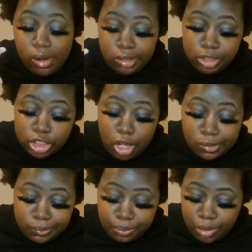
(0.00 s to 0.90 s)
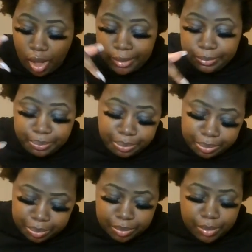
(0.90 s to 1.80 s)
So
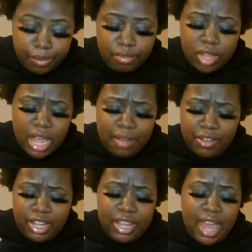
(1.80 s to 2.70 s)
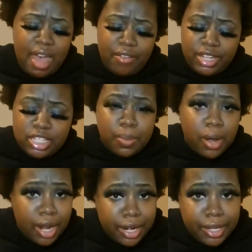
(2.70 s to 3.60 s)
every year they have her this
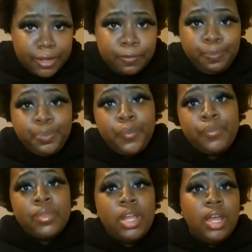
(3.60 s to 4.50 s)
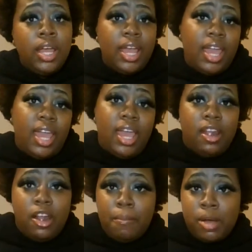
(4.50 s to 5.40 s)
party, and
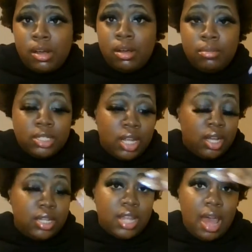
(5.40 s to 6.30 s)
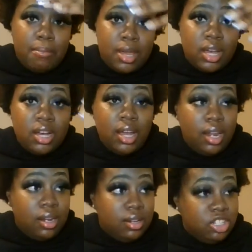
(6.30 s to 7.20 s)
her mom will take her time and cut
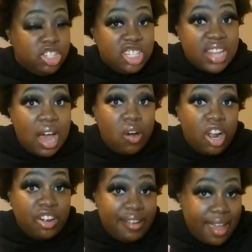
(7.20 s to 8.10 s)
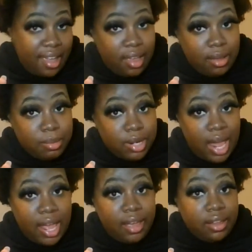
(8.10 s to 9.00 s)
just out her name,
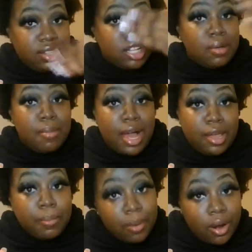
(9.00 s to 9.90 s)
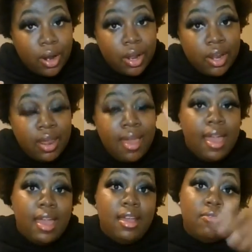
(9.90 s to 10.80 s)
like the Kamiyah part,
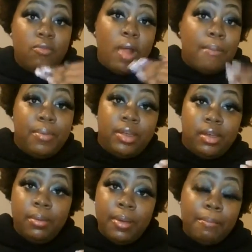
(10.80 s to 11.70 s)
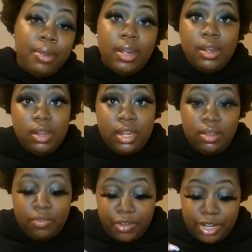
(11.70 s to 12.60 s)
wrap it up and put it in the
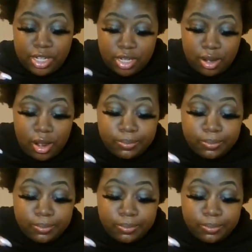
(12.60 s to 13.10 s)
deep freezer,